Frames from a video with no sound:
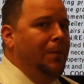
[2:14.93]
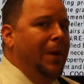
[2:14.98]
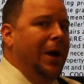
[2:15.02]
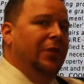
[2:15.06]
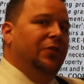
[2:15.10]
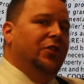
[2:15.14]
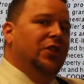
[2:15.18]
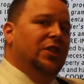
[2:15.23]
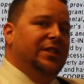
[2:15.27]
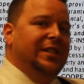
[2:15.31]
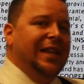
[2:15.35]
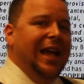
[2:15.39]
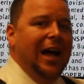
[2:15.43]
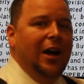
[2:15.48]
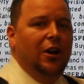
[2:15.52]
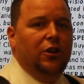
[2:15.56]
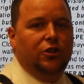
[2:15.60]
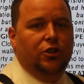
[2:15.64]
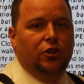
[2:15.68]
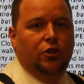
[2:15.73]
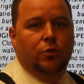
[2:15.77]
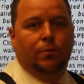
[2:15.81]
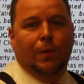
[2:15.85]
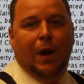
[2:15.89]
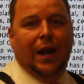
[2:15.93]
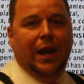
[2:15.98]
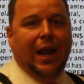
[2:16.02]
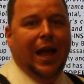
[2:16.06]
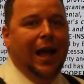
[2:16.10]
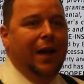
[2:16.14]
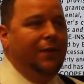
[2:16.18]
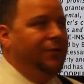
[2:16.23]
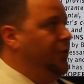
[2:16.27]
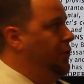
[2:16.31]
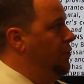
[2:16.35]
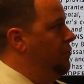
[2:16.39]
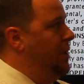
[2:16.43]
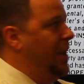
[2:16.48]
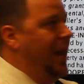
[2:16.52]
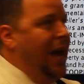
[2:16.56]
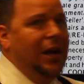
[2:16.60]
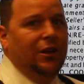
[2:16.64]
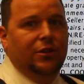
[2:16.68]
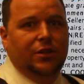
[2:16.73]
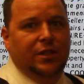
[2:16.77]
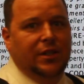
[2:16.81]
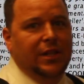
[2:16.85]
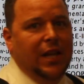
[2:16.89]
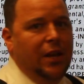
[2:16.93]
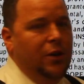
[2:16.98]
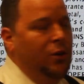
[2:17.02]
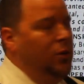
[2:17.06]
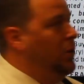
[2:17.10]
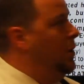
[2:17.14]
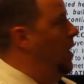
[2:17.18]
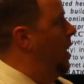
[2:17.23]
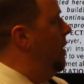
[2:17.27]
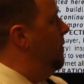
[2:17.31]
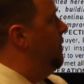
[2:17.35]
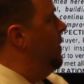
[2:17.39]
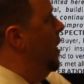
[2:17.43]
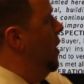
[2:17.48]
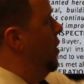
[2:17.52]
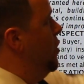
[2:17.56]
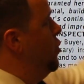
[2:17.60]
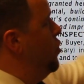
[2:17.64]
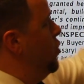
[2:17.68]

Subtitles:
about this house and you might have 3 houses that you love,